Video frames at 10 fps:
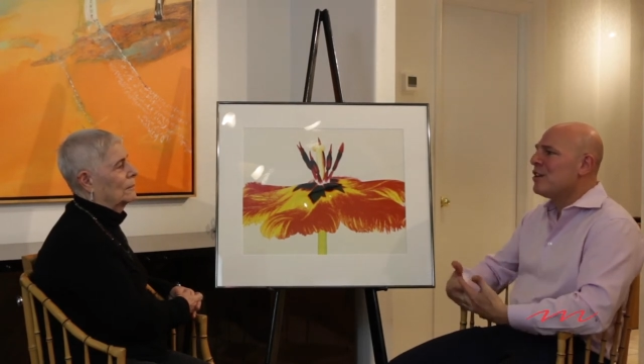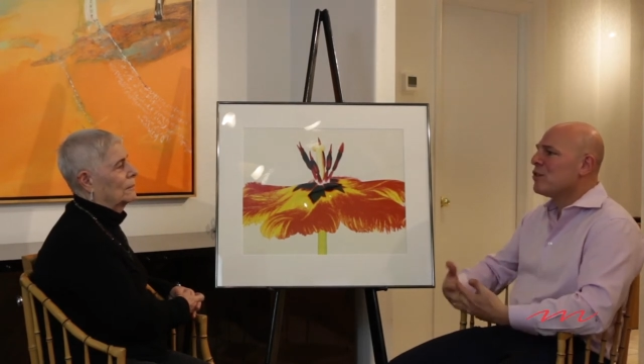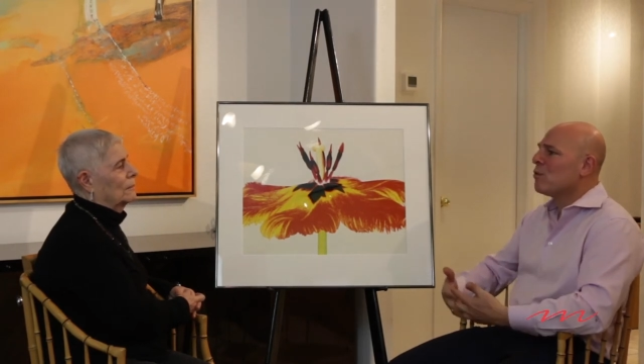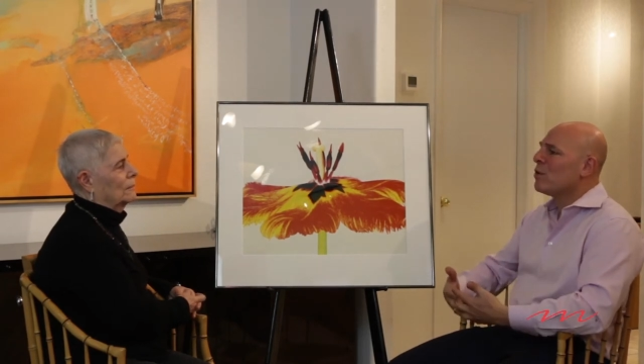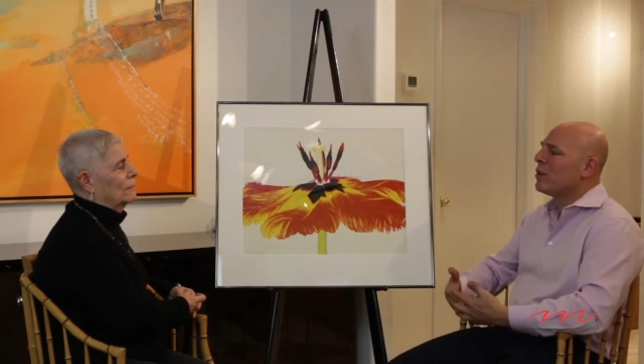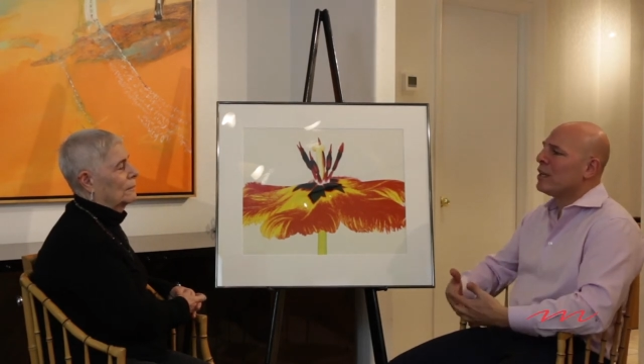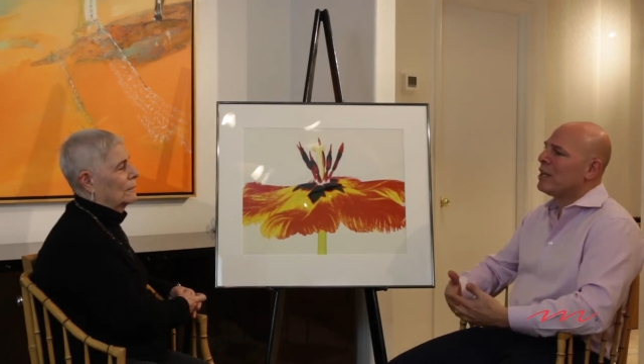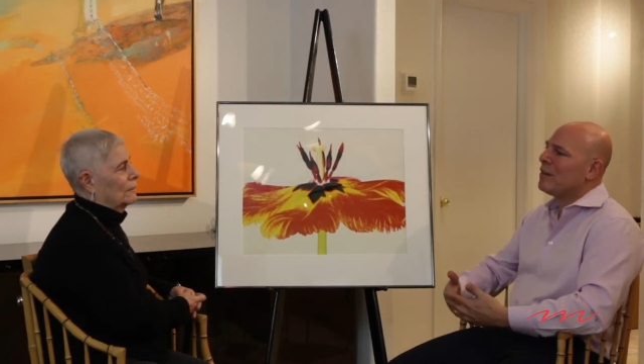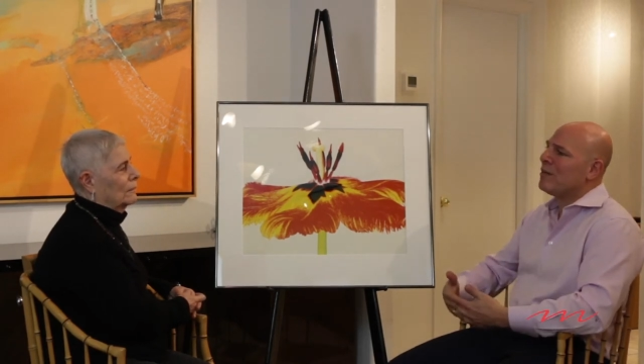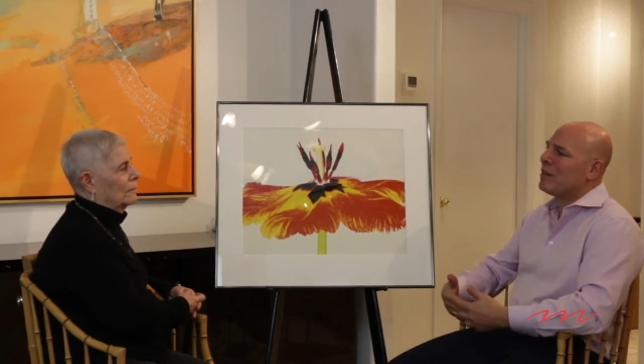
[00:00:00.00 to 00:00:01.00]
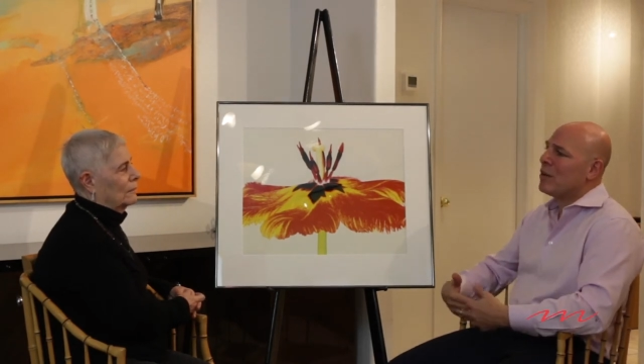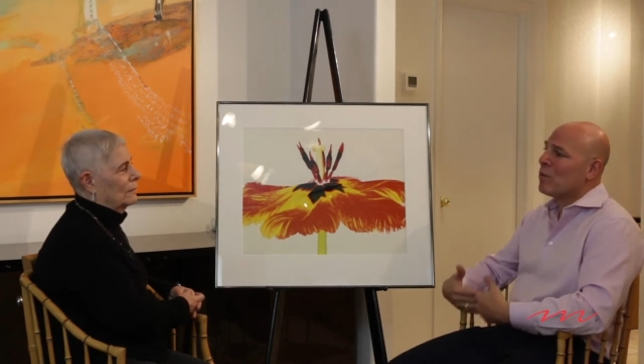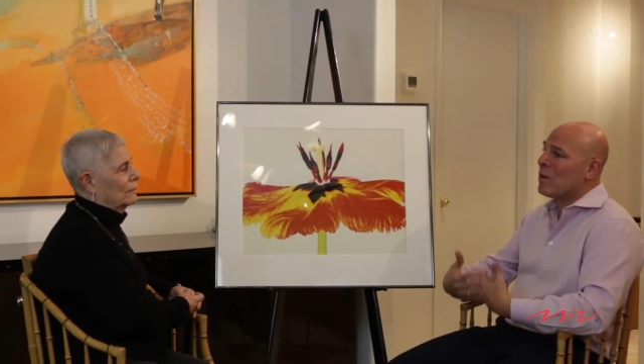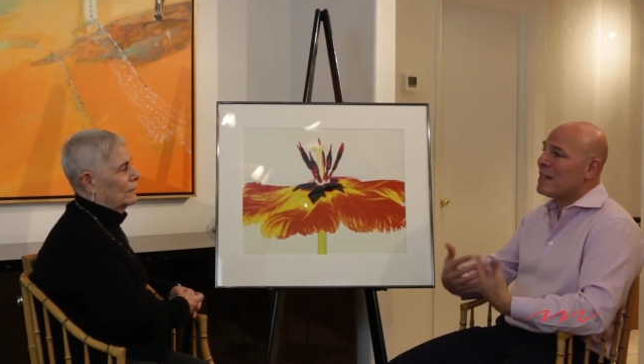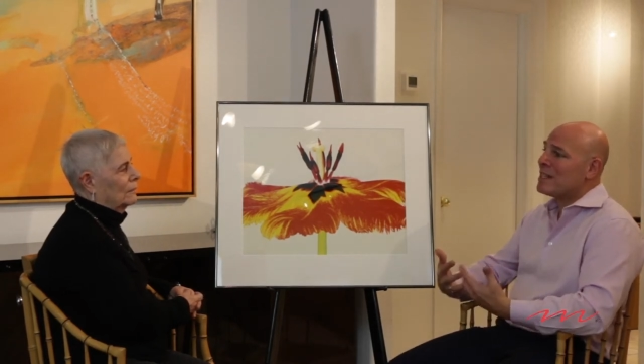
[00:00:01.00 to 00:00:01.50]
to really get the
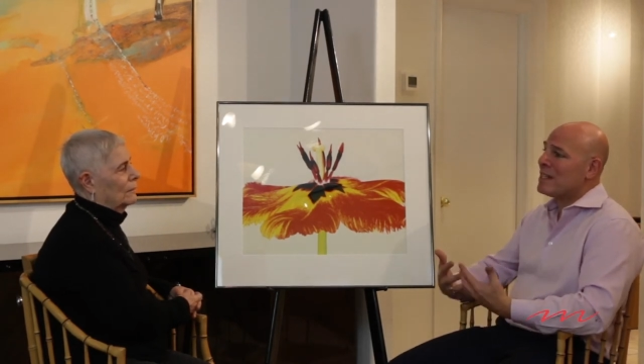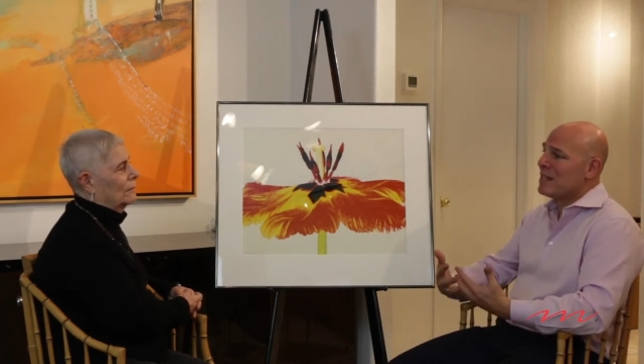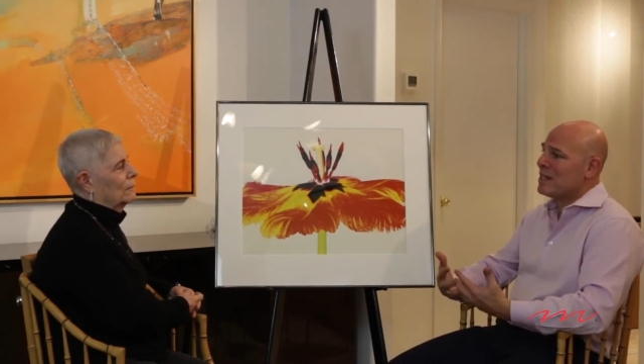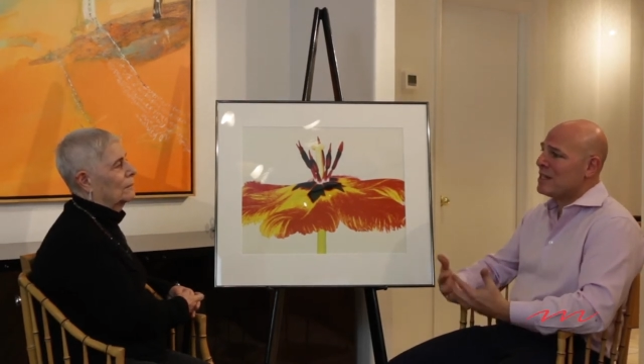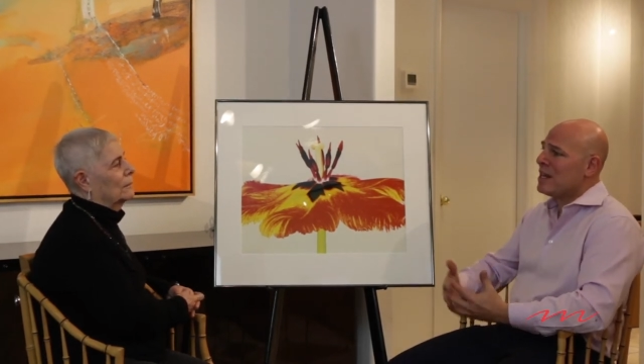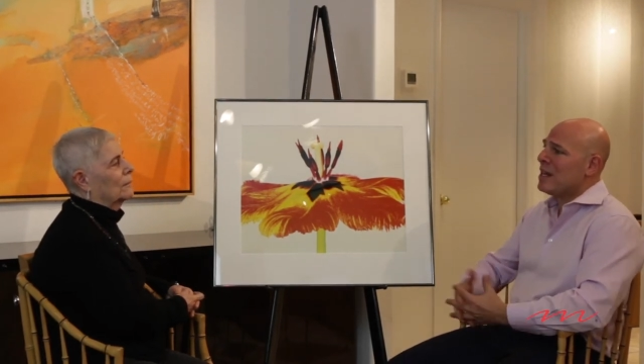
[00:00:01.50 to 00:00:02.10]
resonance